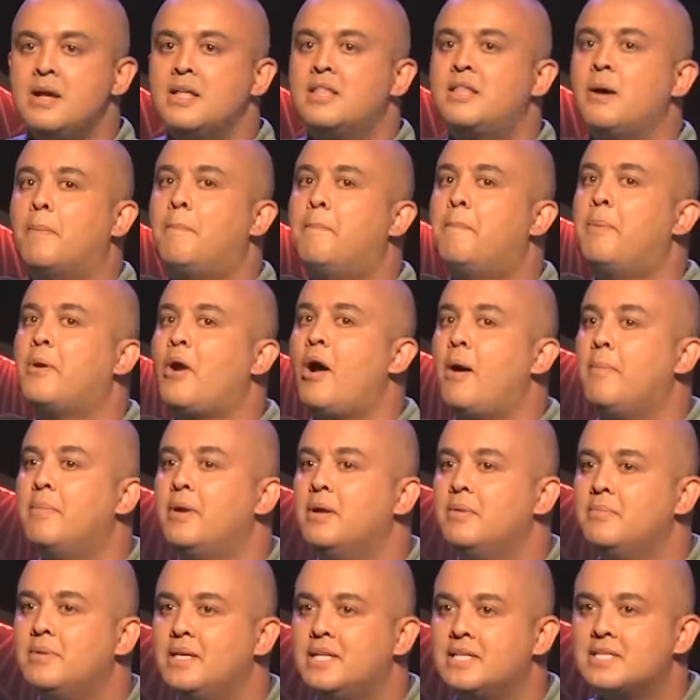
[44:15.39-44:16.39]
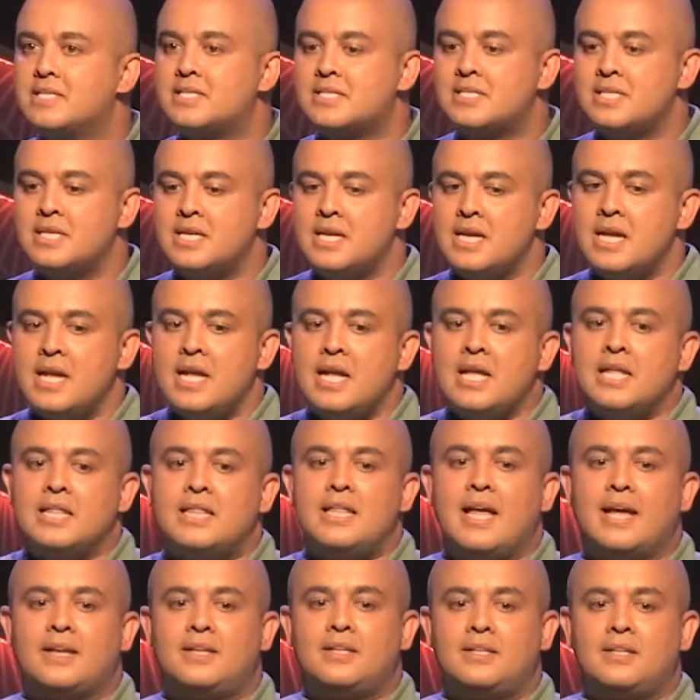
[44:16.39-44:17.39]
The problem is
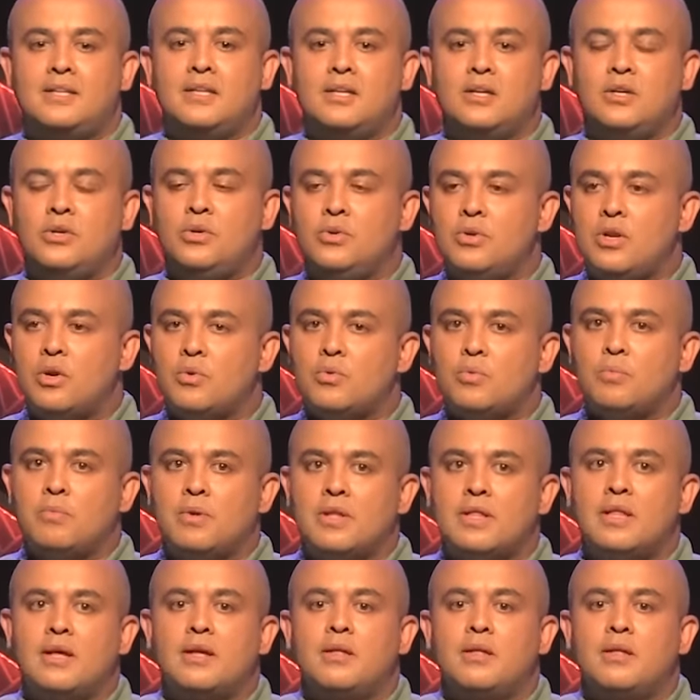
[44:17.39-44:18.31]
that, you know,